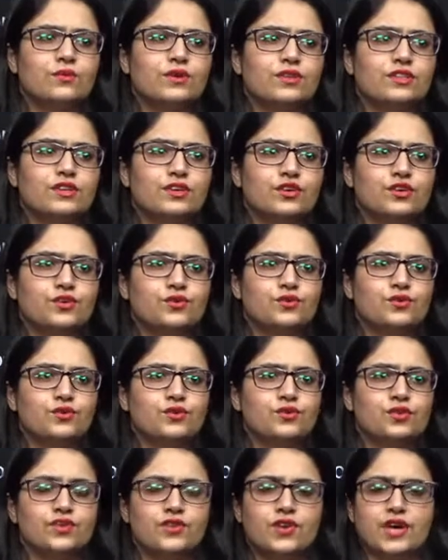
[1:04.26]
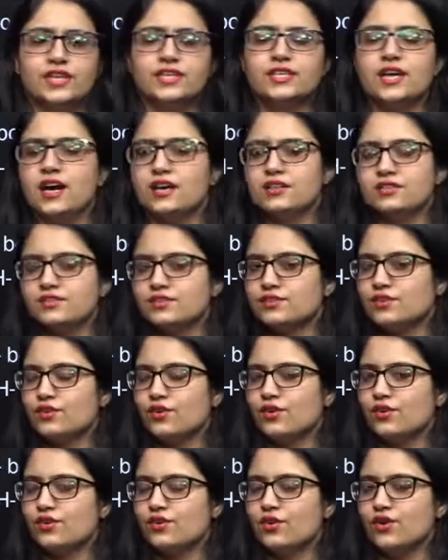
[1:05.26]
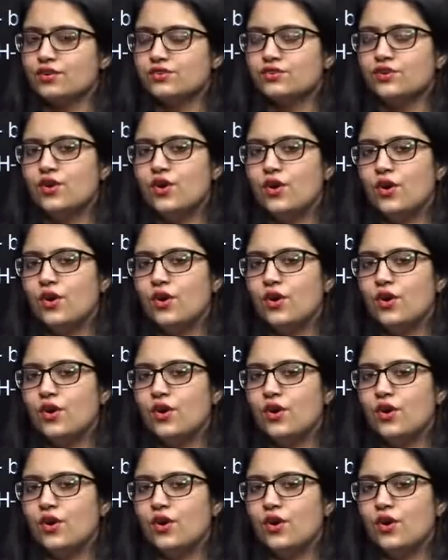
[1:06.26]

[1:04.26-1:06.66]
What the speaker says: whether you know the right answer or not.